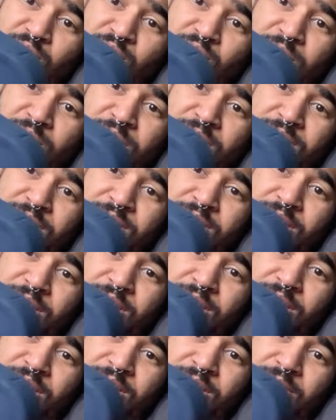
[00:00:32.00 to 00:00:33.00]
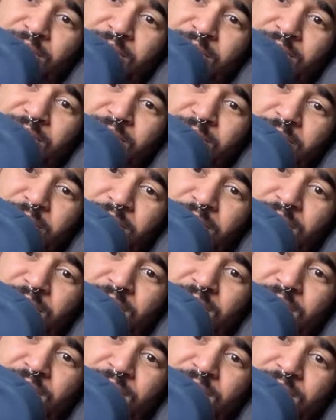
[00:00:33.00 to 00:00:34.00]
week.
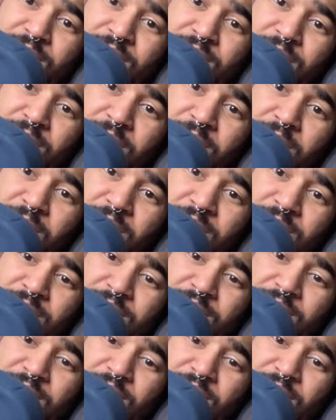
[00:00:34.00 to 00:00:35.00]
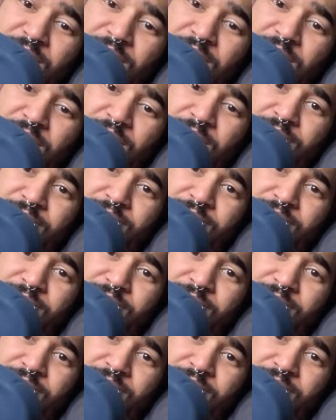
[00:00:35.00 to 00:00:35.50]
But it's getting there.